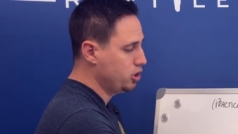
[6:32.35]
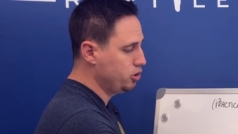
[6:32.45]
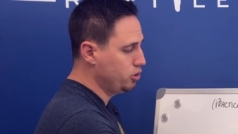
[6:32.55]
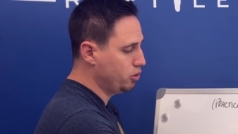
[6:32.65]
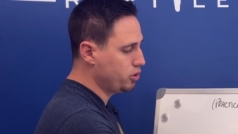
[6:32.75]

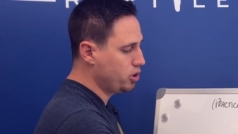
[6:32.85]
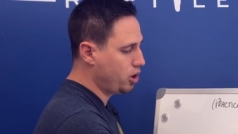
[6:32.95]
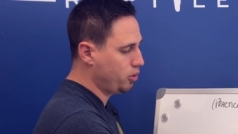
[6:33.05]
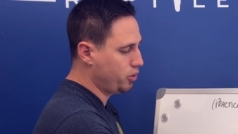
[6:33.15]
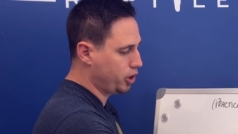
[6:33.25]
You don't
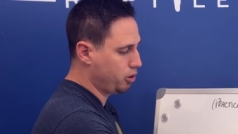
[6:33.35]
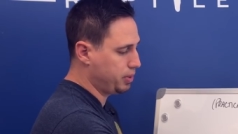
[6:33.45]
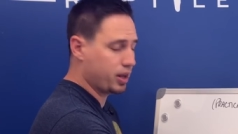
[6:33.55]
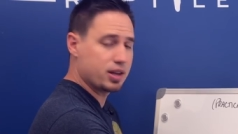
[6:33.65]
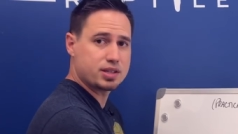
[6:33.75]
know though,
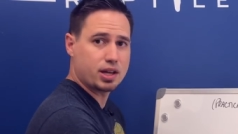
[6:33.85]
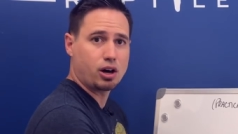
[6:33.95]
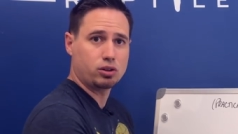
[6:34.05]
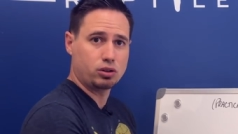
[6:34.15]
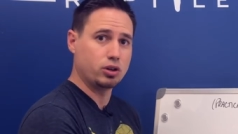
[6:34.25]
because they
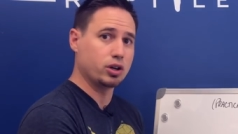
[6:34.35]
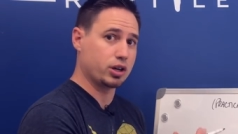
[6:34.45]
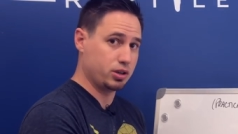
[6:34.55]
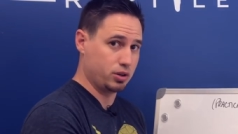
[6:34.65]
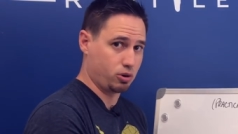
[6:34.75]
all
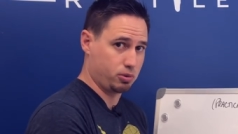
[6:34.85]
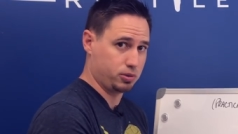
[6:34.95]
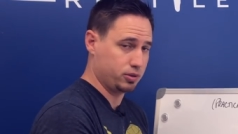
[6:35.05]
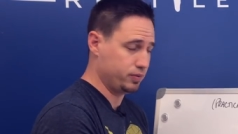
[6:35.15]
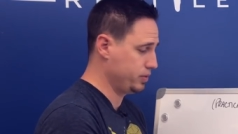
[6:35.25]
look
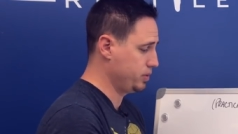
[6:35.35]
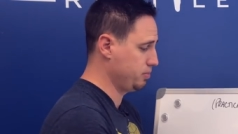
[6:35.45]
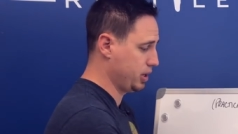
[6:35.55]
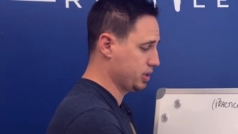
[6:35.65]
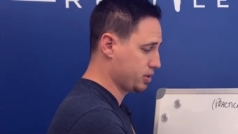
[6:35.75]
normal,
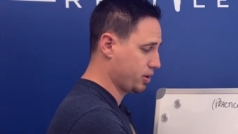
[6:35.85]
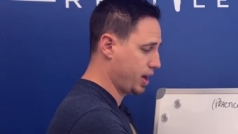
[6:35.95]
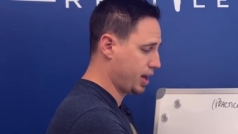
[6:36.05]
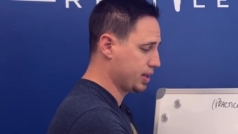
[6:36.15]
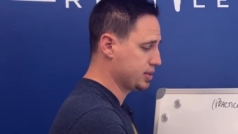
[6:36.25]
because they're
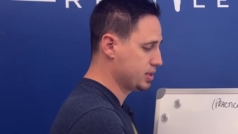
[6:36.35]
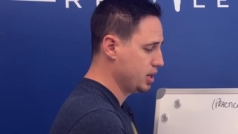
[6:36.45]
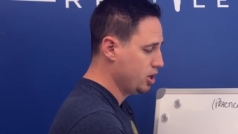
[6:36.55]
hets,